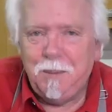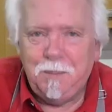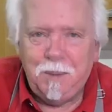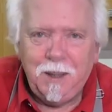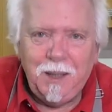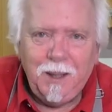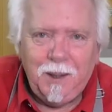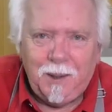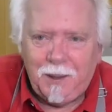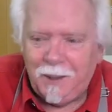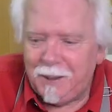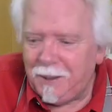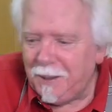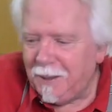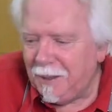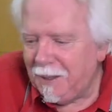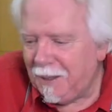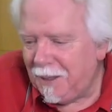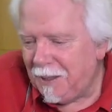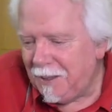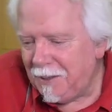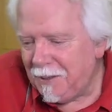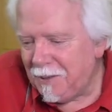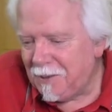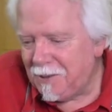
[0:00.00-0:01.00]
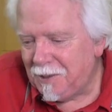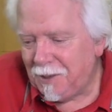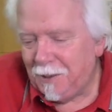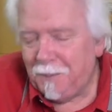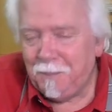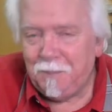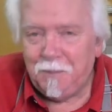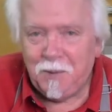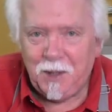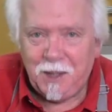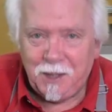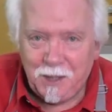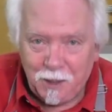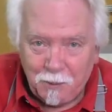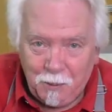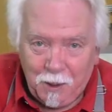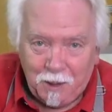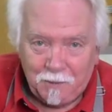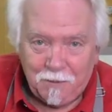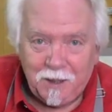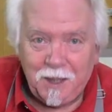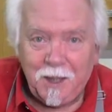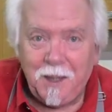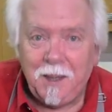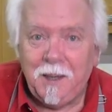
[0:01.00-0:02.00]
beeline, and they do
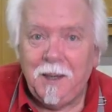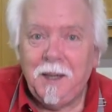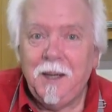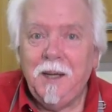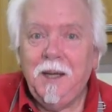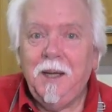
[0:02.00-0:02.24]
have it